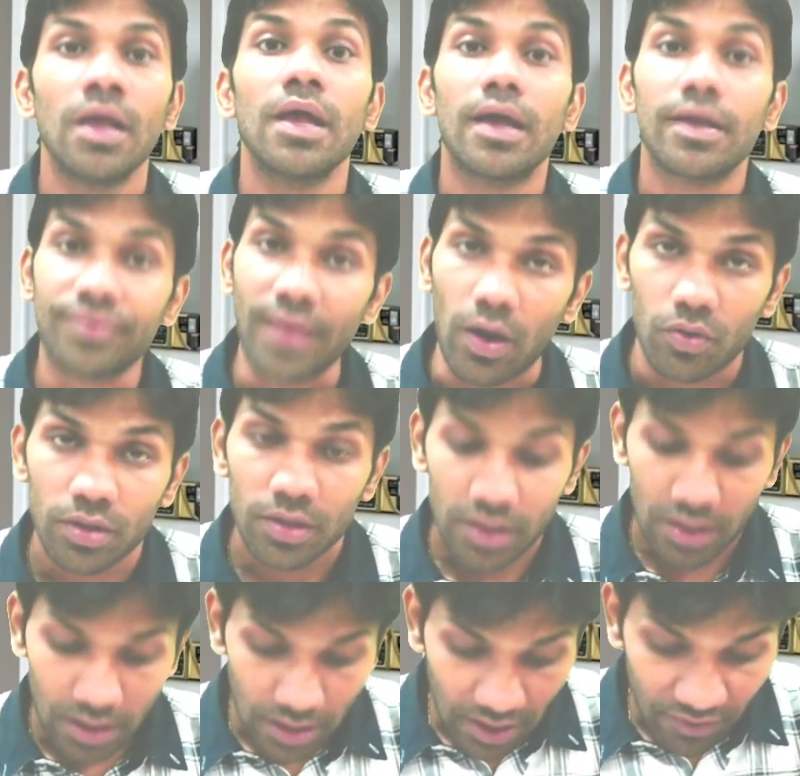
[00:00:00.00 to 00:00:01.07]
Now,
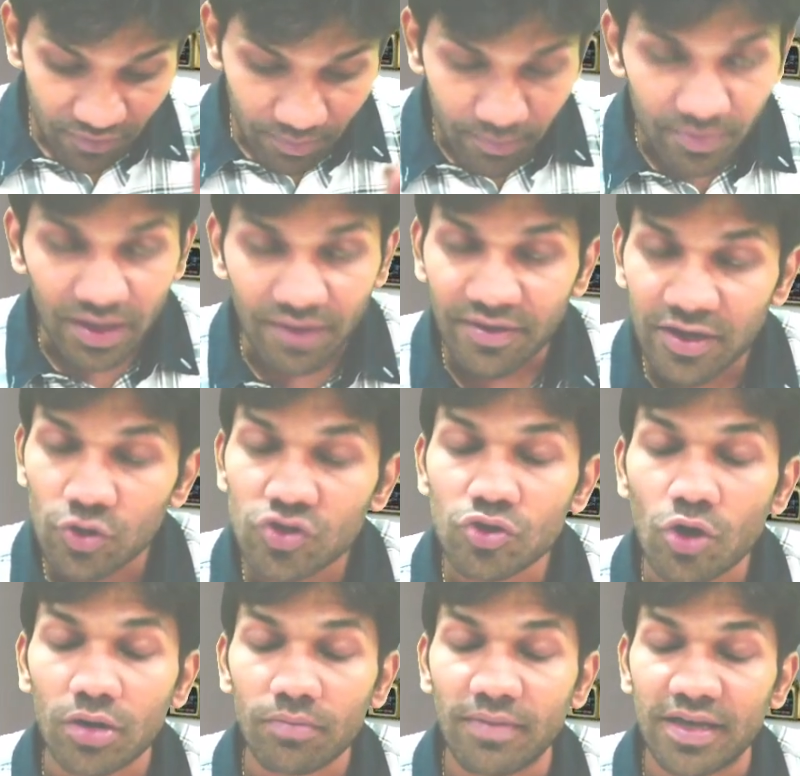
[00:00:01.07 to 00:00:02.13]
if revenue is
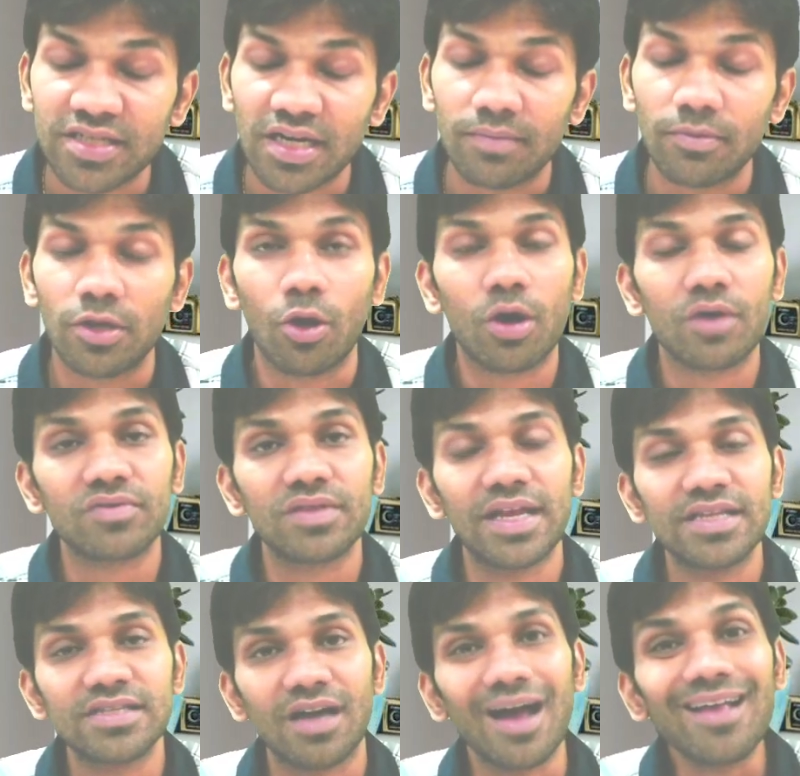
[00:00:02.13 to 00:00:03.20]
not measurable or there
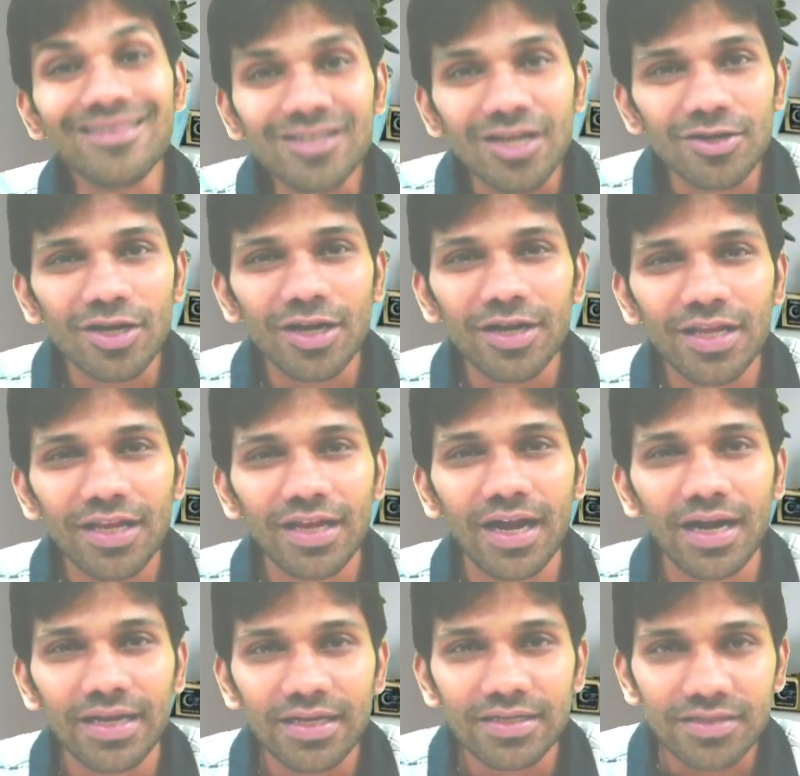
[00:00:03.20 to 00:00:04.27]
is uncertainty
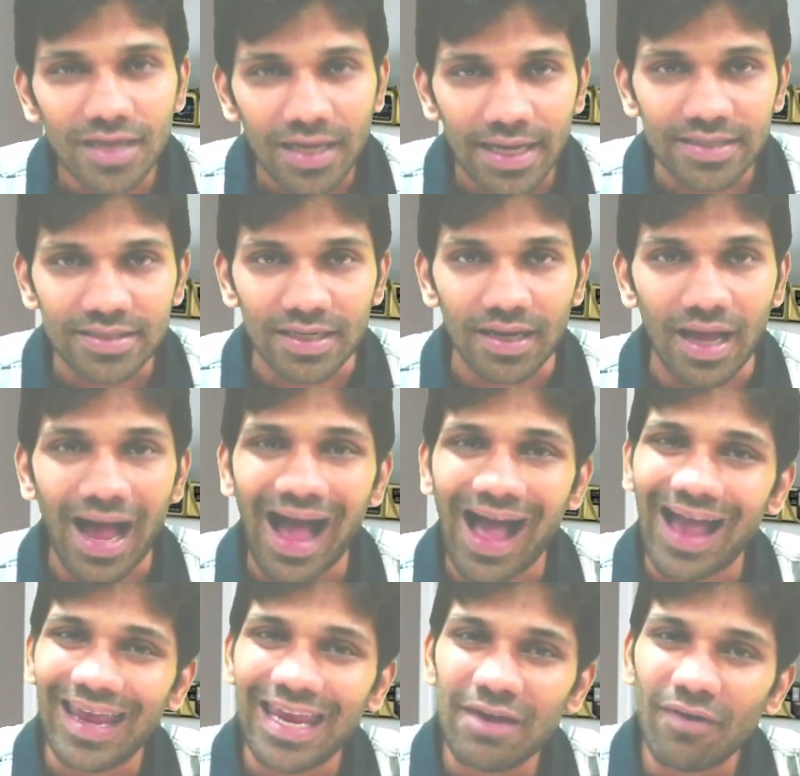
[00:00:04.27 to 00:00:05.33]
regarding its collection,
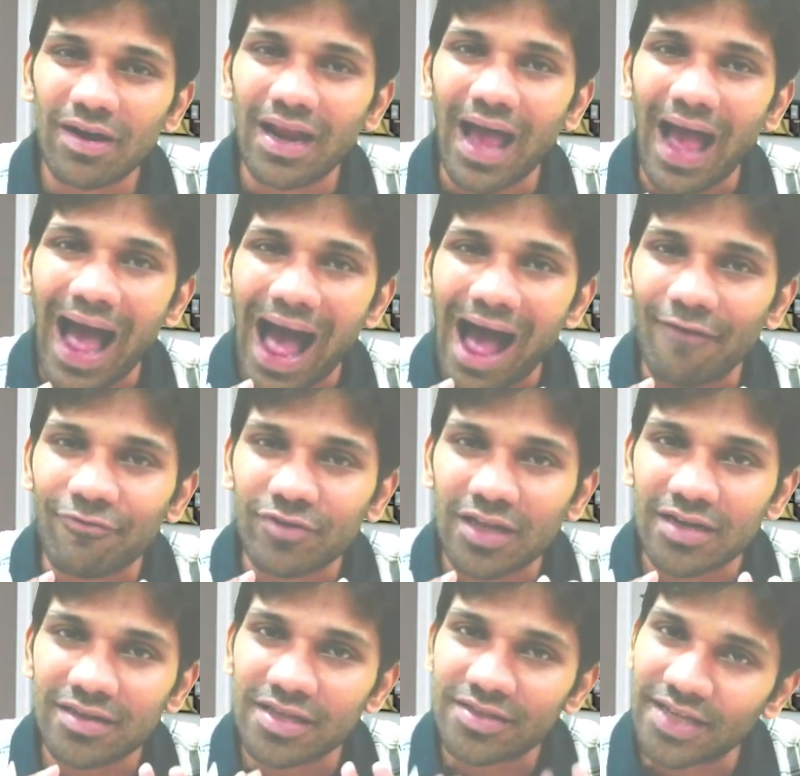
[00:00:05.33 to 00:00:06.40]
even after
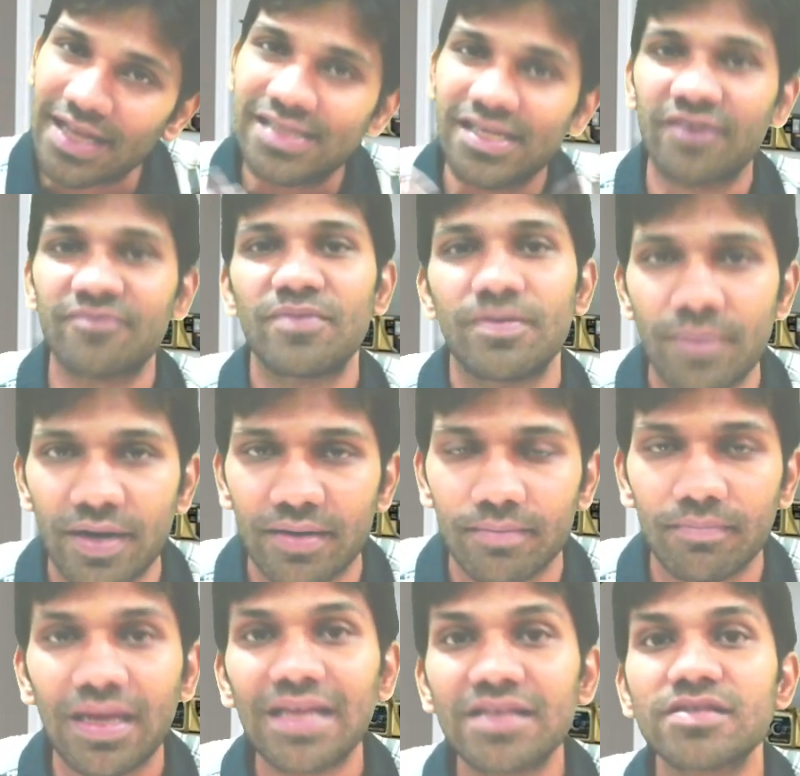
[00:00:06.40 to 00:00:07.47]
the sales have been made,
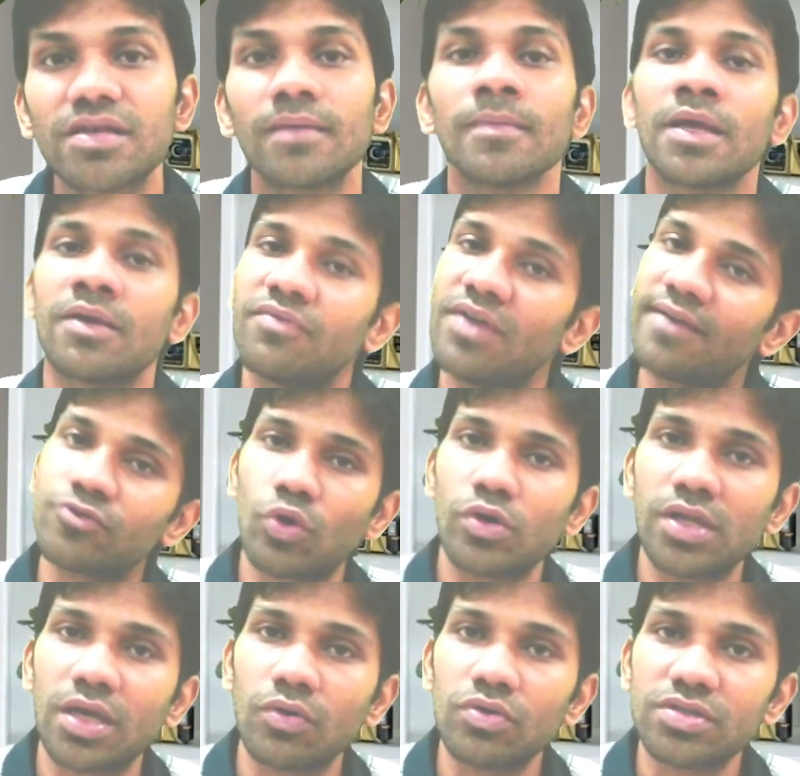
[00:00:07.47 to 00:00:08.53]
means we have sold
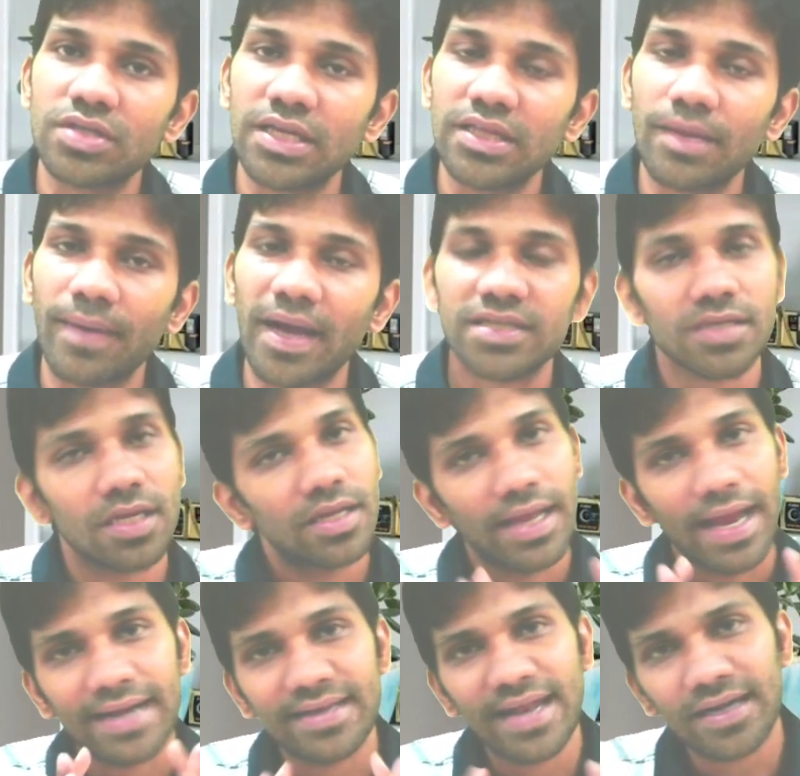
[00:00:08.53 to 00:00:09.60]
the goods in the past,
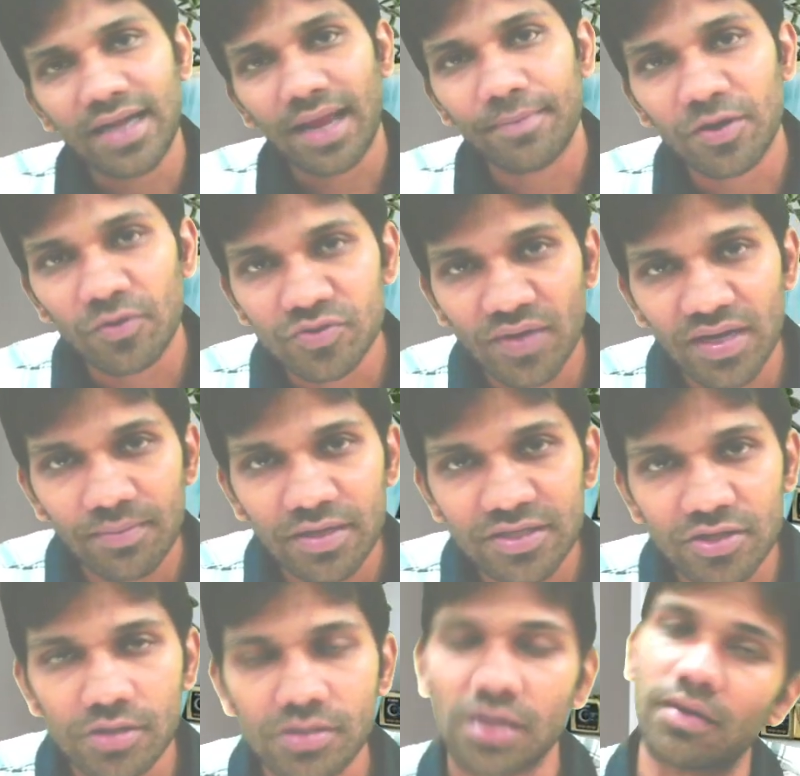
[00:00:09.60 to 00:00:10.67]
at that time it was very much
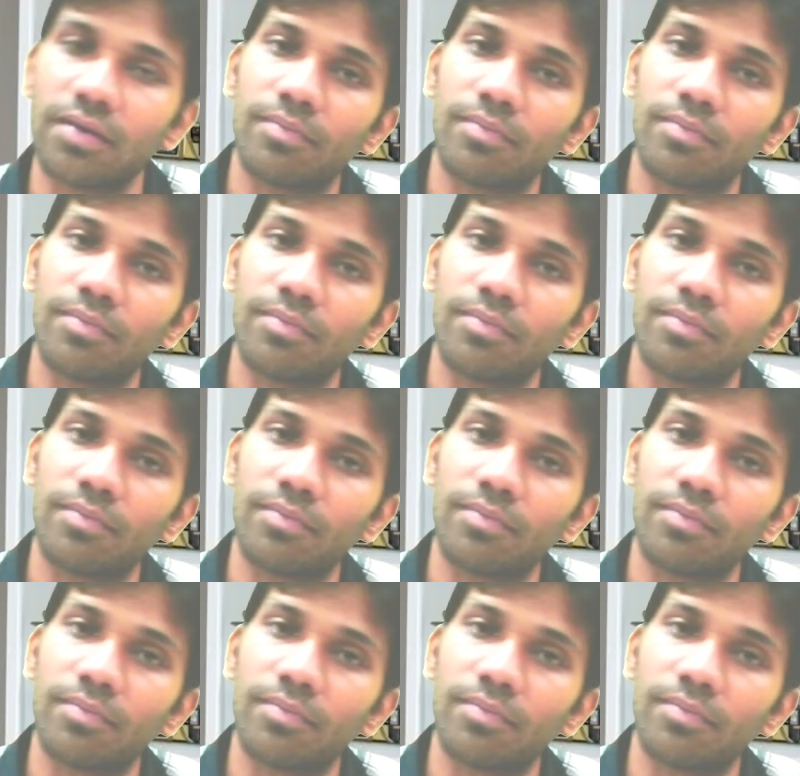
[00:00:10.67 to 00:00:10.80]
certain.